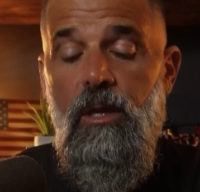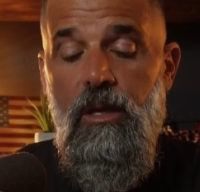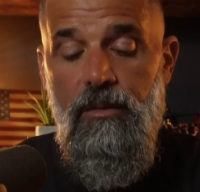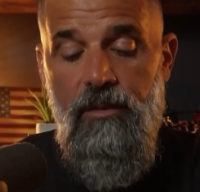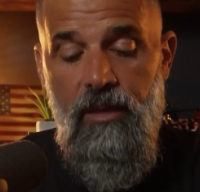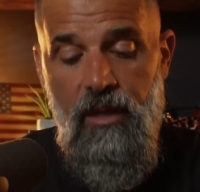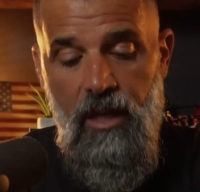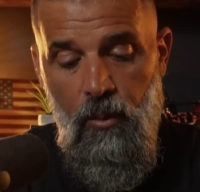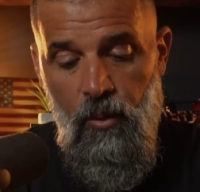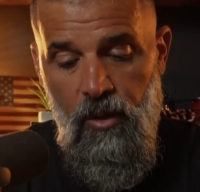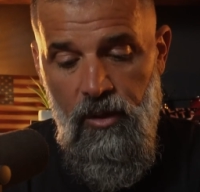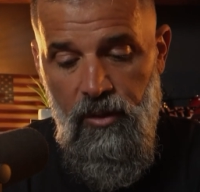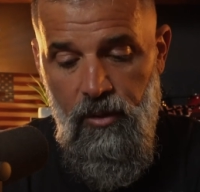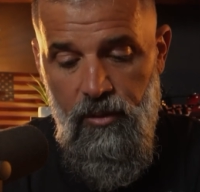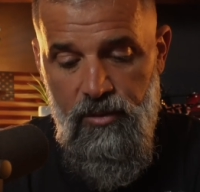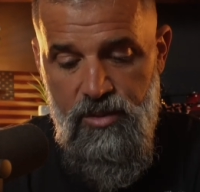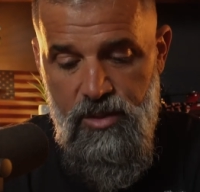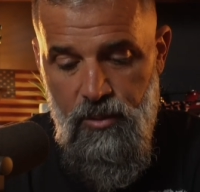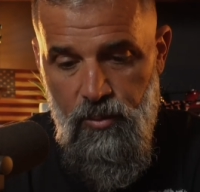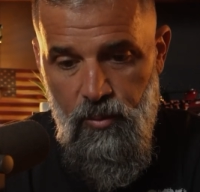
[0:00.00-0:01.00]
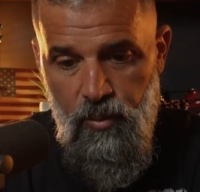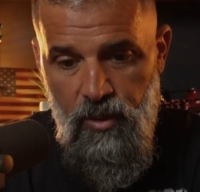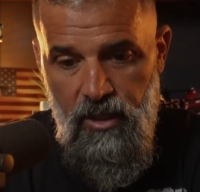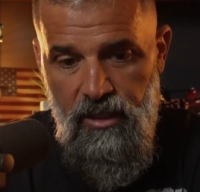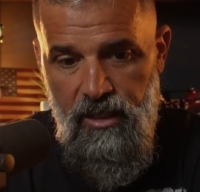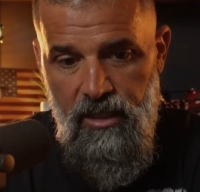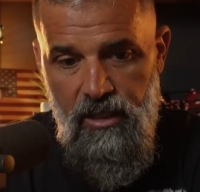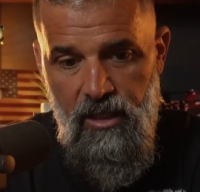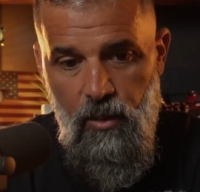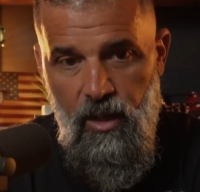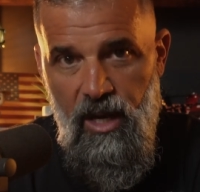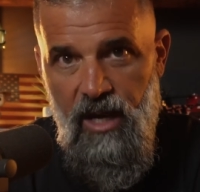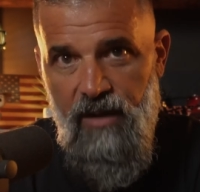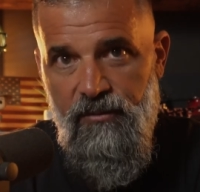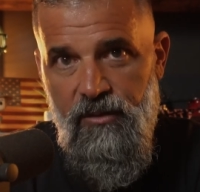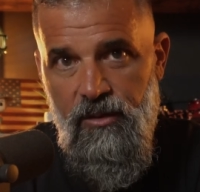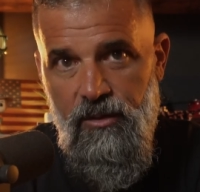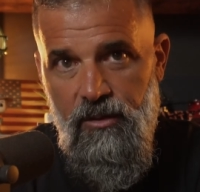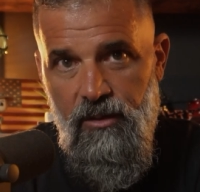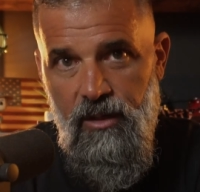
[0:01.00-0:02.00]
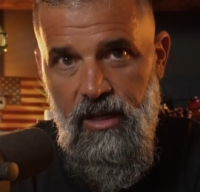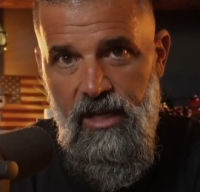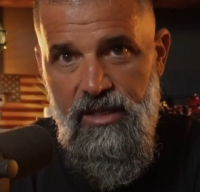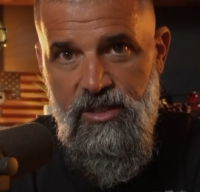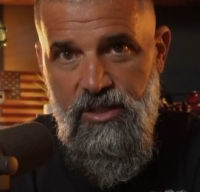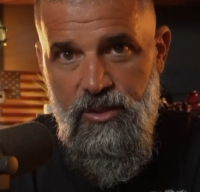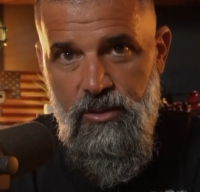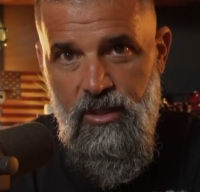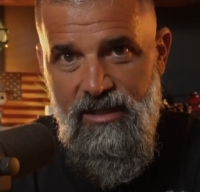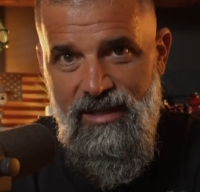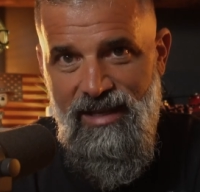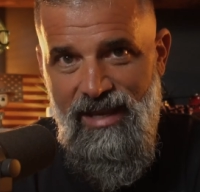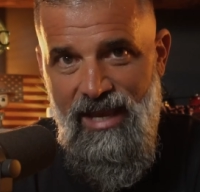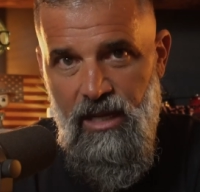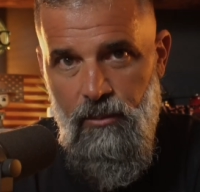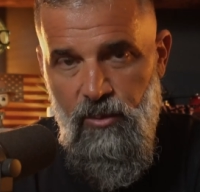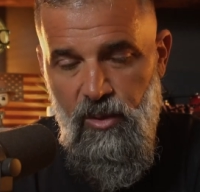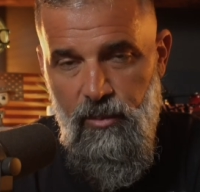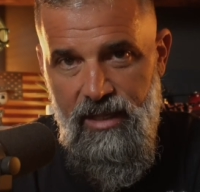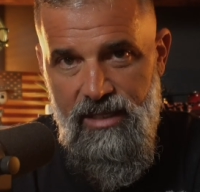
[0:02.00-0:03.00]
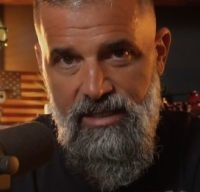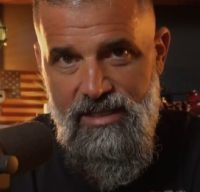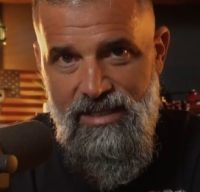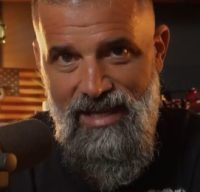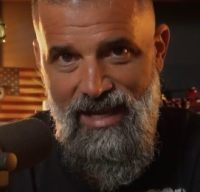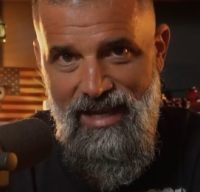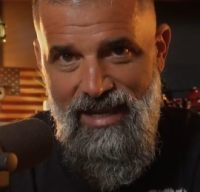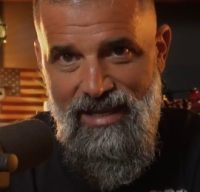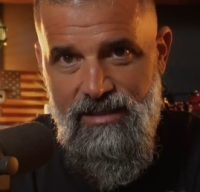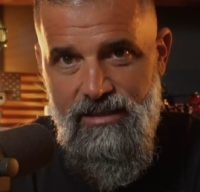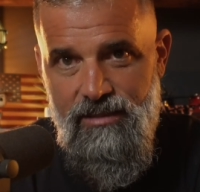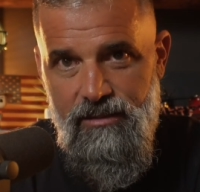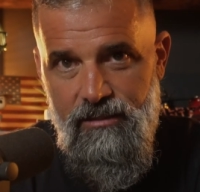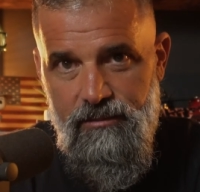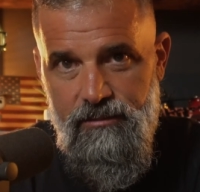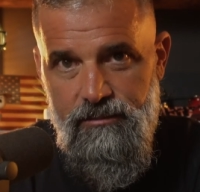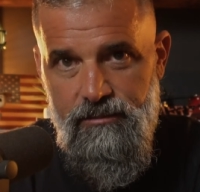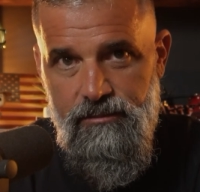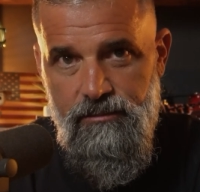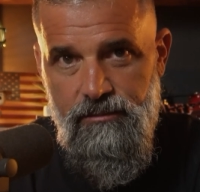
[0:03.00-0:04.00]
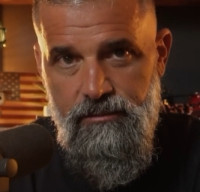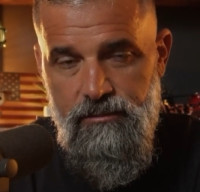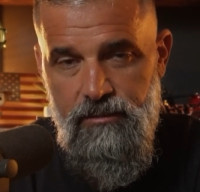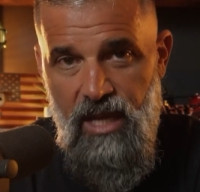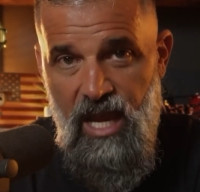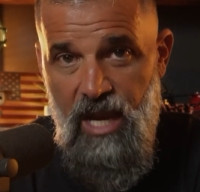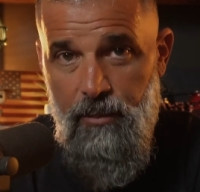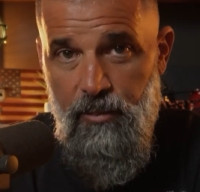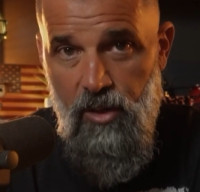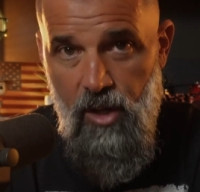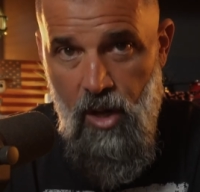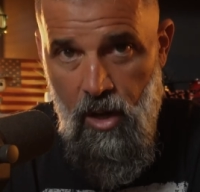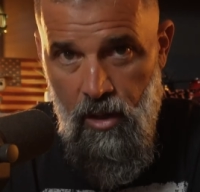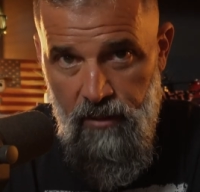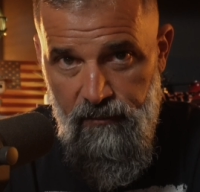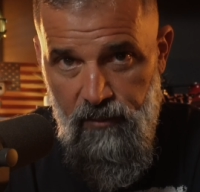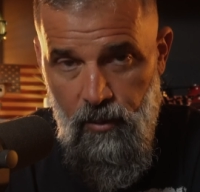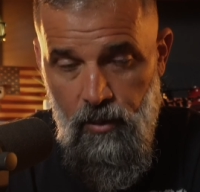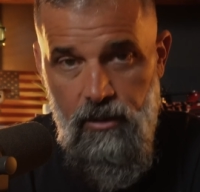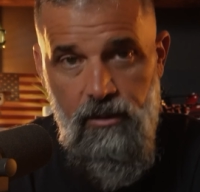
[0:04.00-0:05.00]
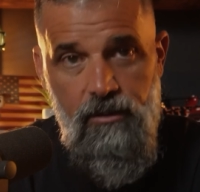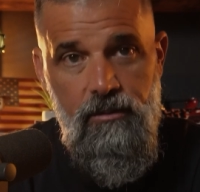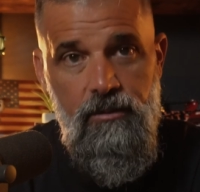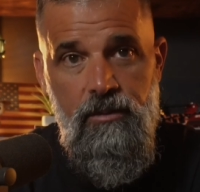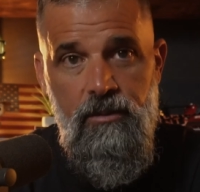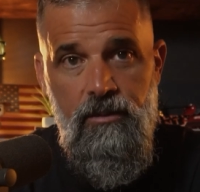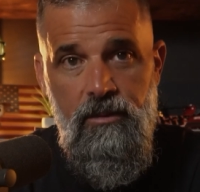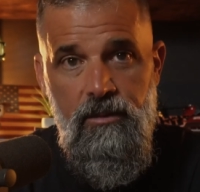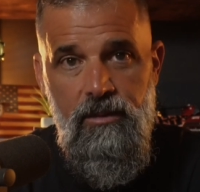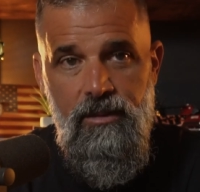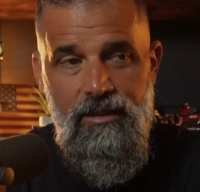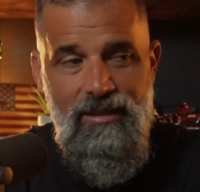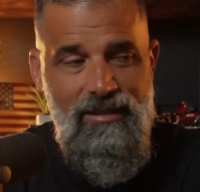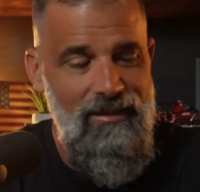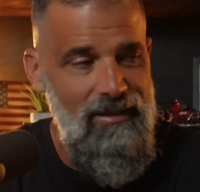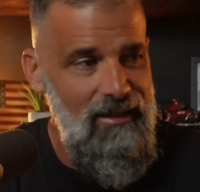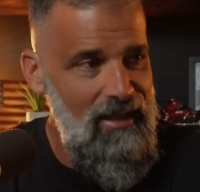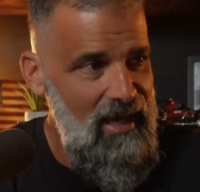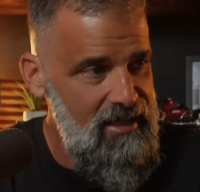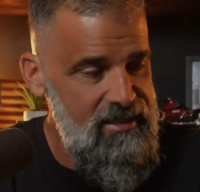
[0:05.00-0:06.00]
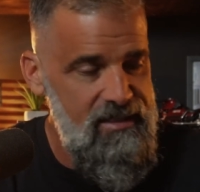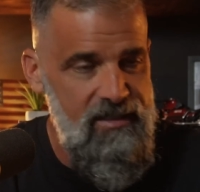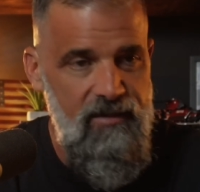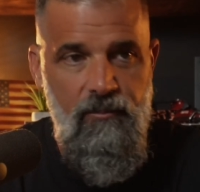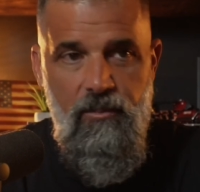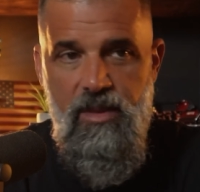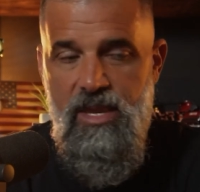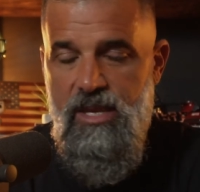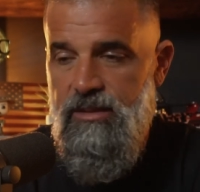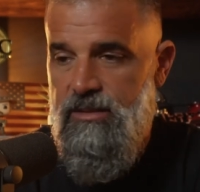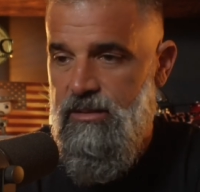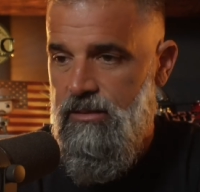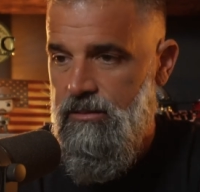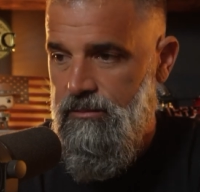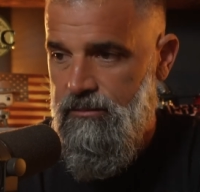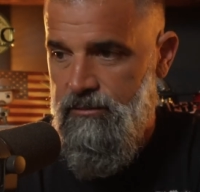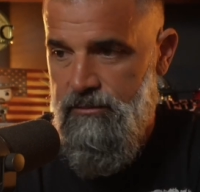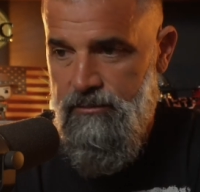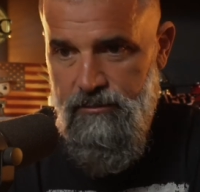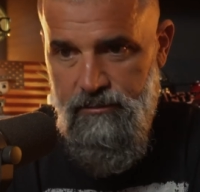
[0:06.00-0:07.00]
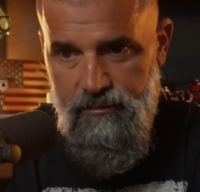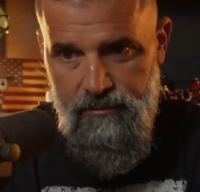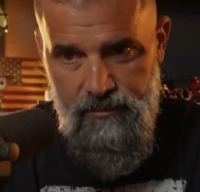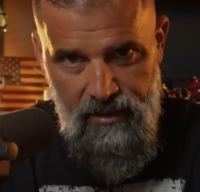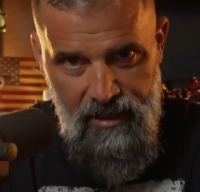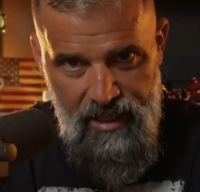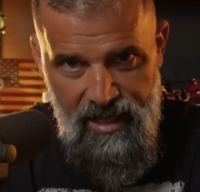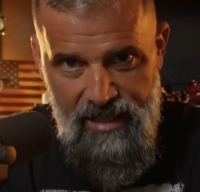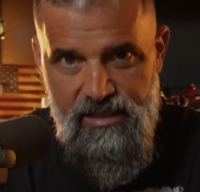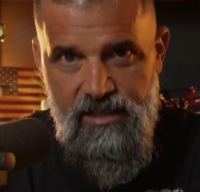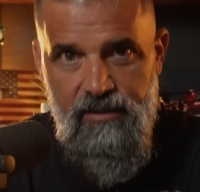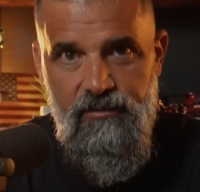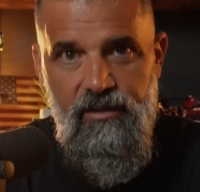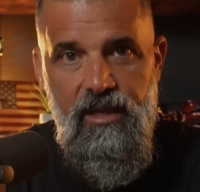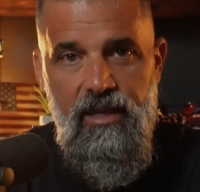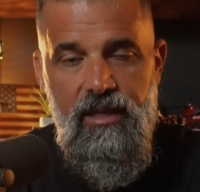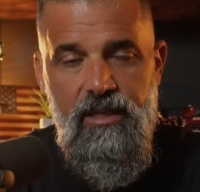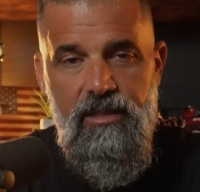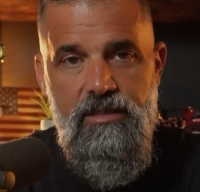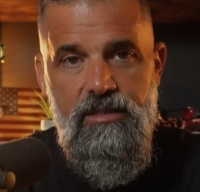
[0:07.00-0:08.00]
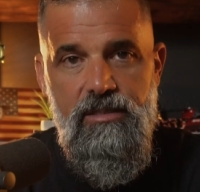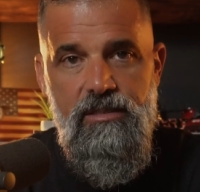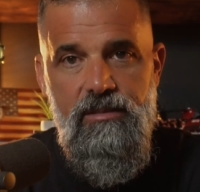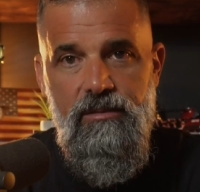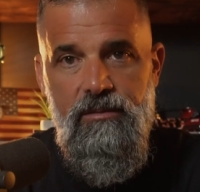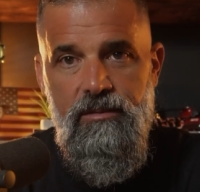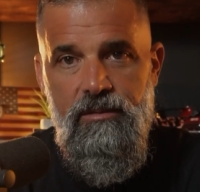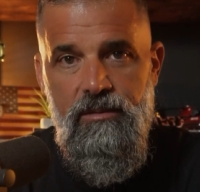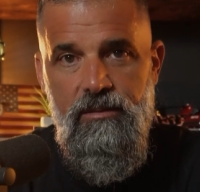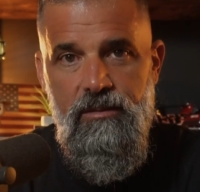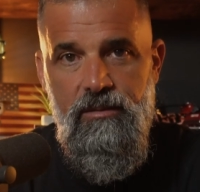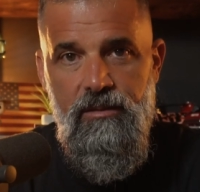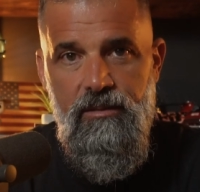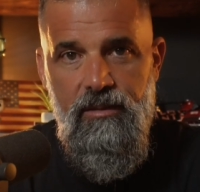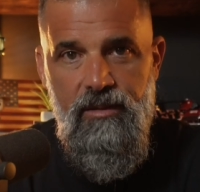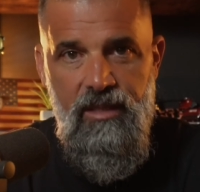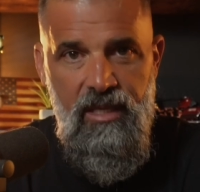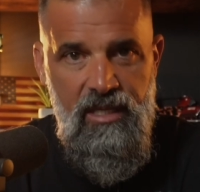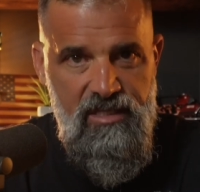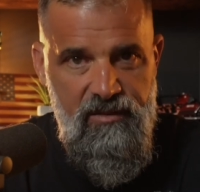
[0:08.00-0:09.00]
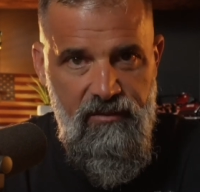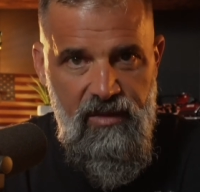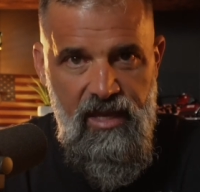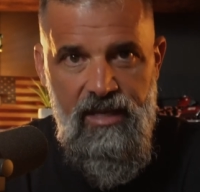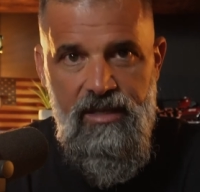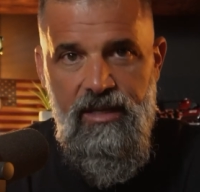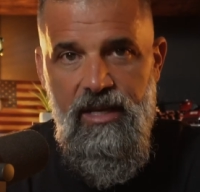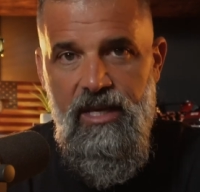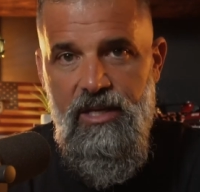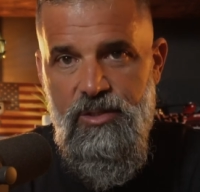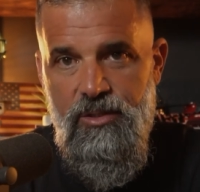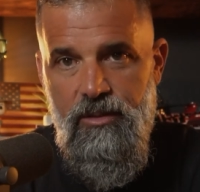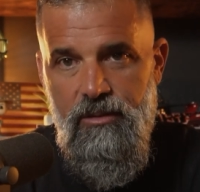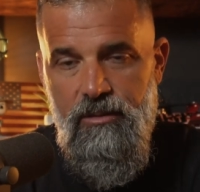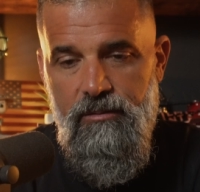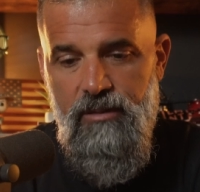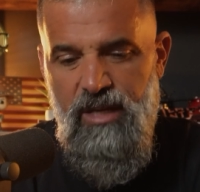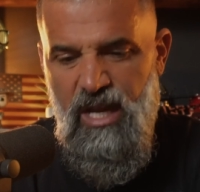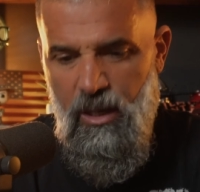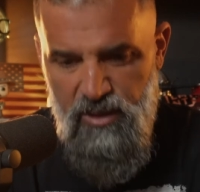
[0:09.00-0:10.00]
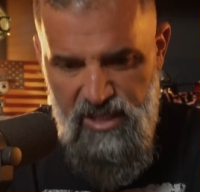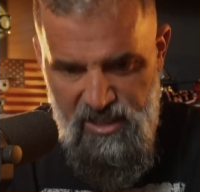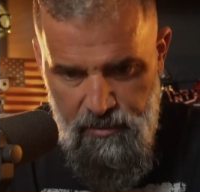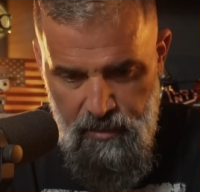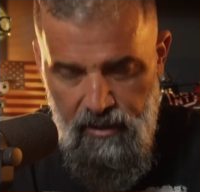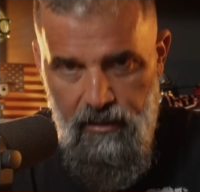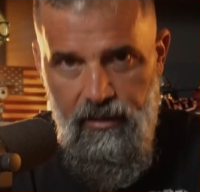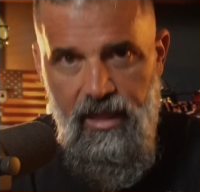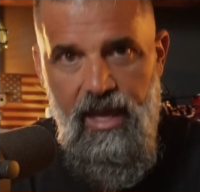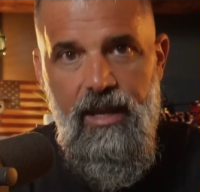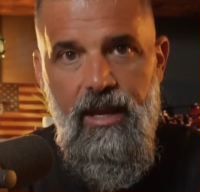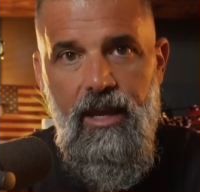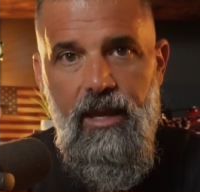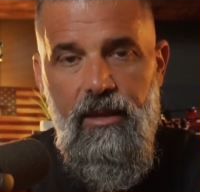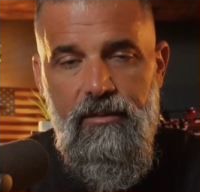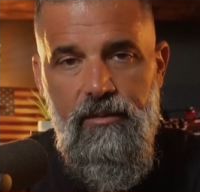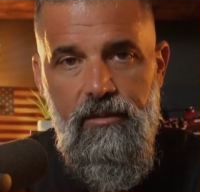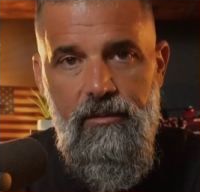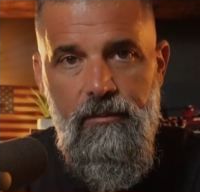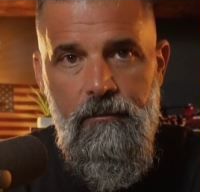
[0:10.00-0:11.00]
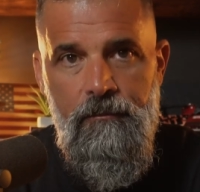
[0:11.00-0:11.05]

Then I want you to really go after a strict animal-based diet, hyper carnivore, lots of meat, lots of eggs, things of that nature. And I would spell that out.